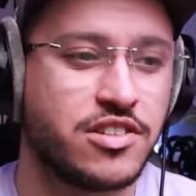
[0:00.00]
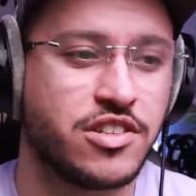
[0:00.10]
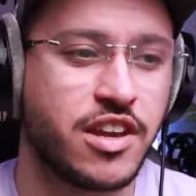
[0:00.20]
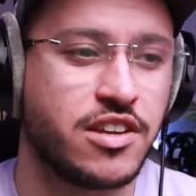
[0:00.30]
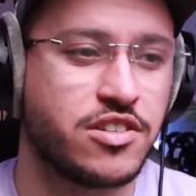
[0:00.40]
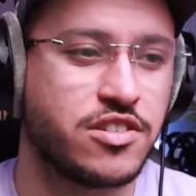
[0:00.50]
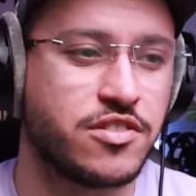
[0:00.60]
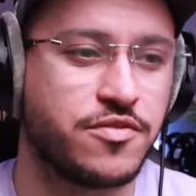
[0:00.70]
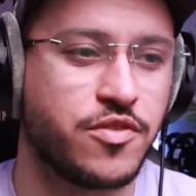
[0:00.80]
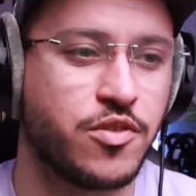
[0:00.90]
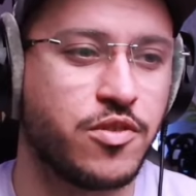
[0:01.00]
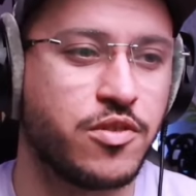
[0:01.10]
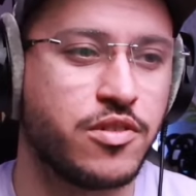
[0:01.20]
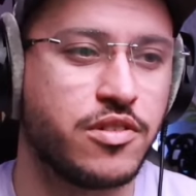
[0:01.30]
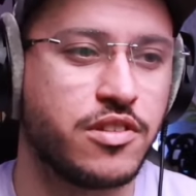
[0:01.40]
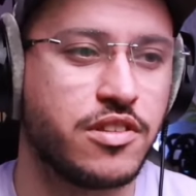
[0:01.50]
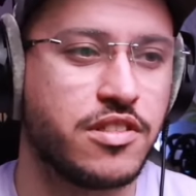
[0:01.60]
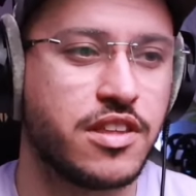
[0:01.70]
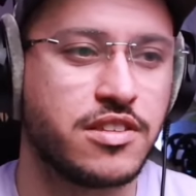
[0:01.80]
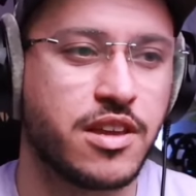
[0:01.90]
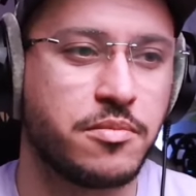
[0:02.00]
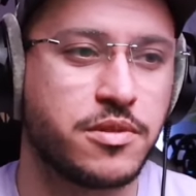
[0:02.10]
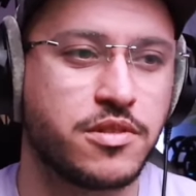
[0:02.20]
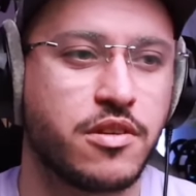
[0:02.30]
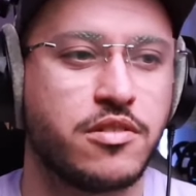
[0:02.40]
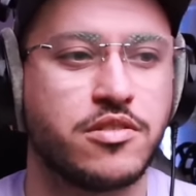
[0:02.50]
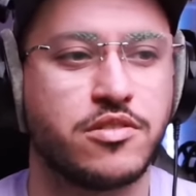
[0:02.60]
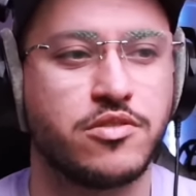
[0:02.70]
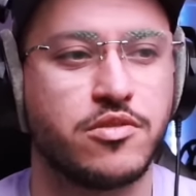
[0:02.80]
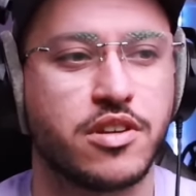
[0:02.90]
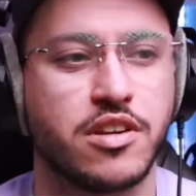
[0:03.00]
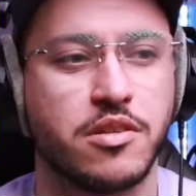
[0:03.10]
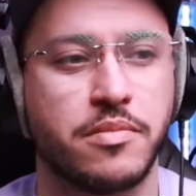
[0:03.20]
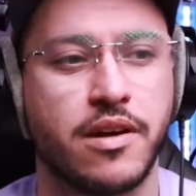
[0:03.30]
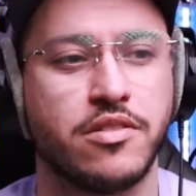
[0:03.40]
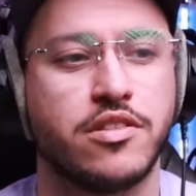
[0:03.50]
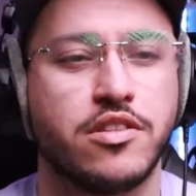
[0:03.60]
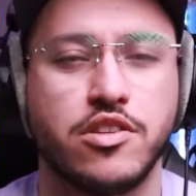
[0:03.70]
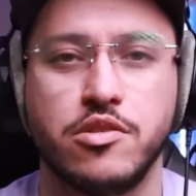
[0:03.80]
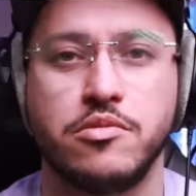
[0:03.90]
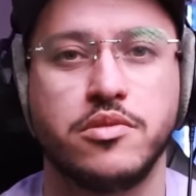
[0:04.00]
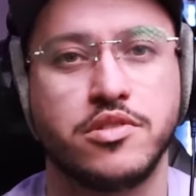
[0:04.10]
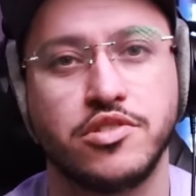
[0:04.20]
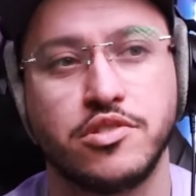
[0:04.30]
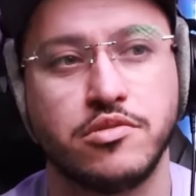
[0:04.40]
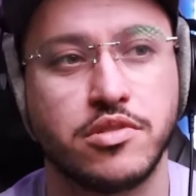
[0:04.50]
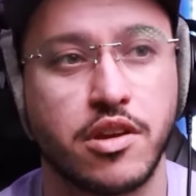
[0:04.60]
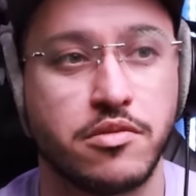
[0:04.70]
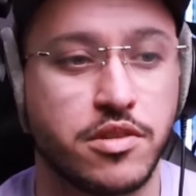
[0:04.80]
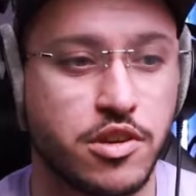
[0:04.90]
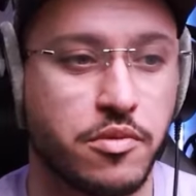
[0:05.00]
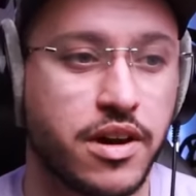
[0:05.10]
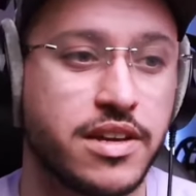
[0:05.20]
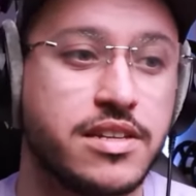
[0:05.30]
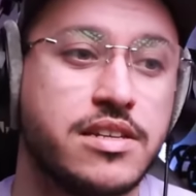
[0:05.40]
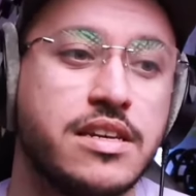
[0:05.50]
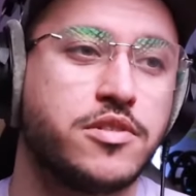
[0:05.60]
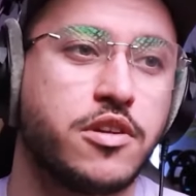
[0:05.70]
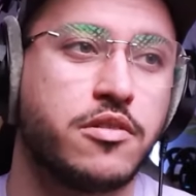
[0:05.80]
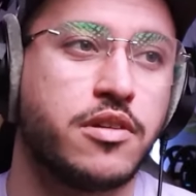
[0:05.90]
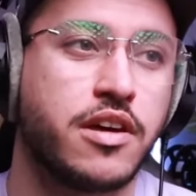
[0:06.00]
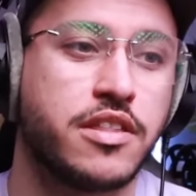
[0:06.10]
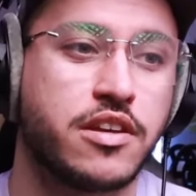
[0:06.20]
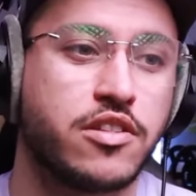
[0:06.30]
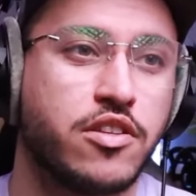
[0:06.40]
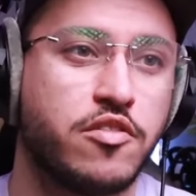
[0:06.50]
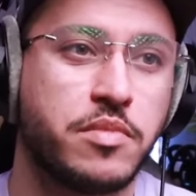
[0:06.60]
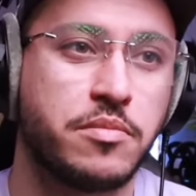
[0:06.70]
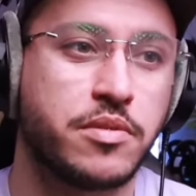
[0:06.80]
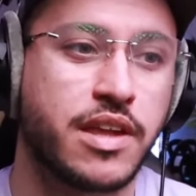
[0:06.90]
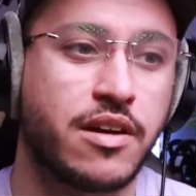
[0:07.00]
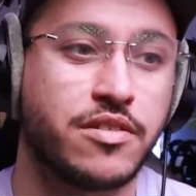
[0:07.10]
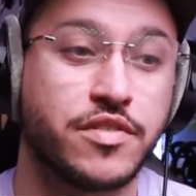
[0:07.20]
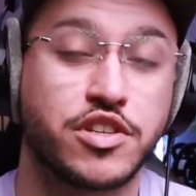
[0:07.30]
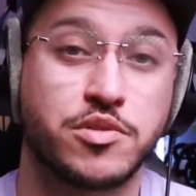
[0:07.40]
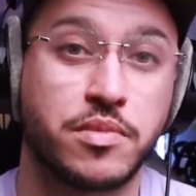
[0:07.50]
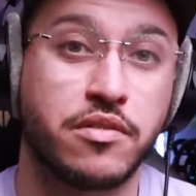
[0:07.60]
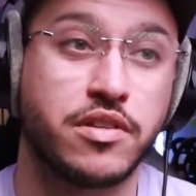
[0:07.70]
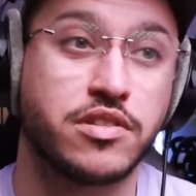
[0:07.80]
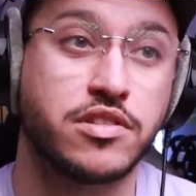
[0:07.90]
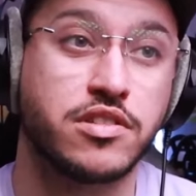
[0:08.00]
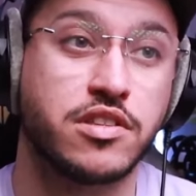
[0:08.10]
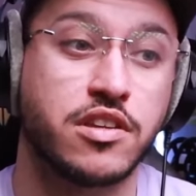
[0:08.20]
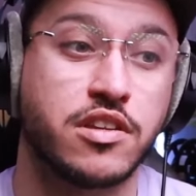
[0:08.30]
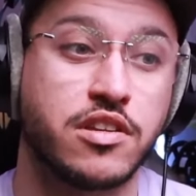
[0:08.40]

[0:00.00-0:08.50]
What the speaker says: change for this episode, talking about the new Studio UI. So I think a lot of people now have experienced the